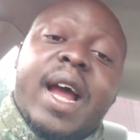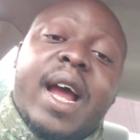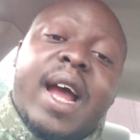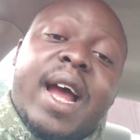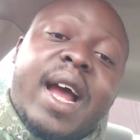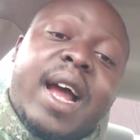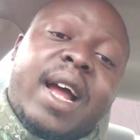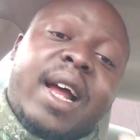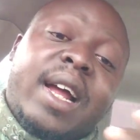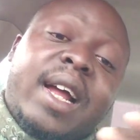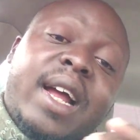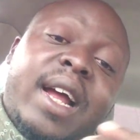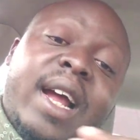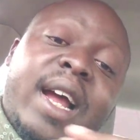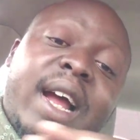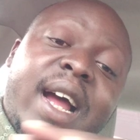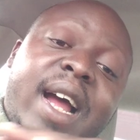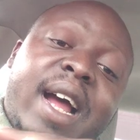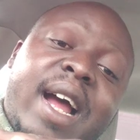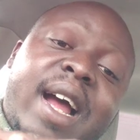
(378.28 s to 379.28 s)
I
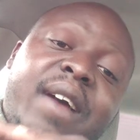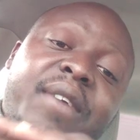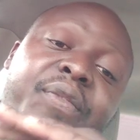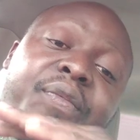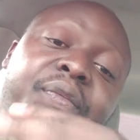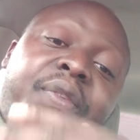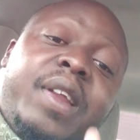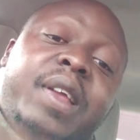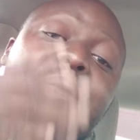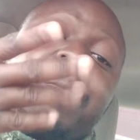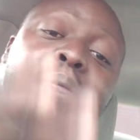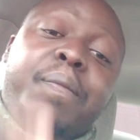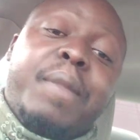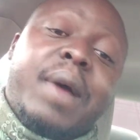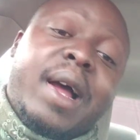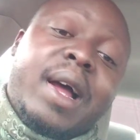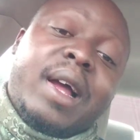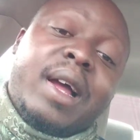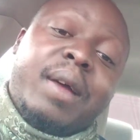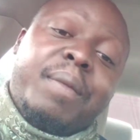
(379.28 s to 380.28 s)
flip
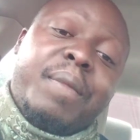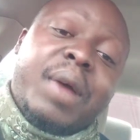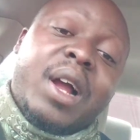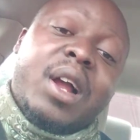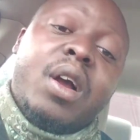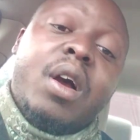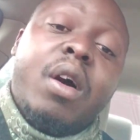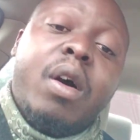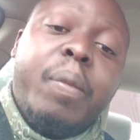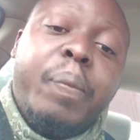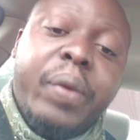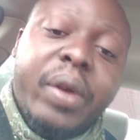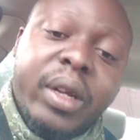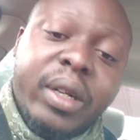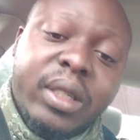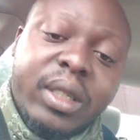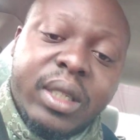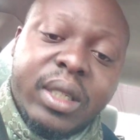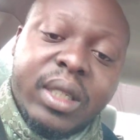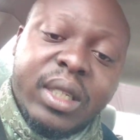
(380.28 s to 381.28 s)
my
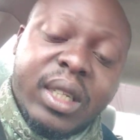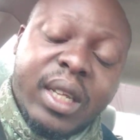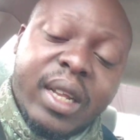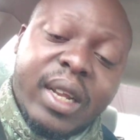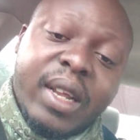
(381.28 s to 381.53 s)
carpets.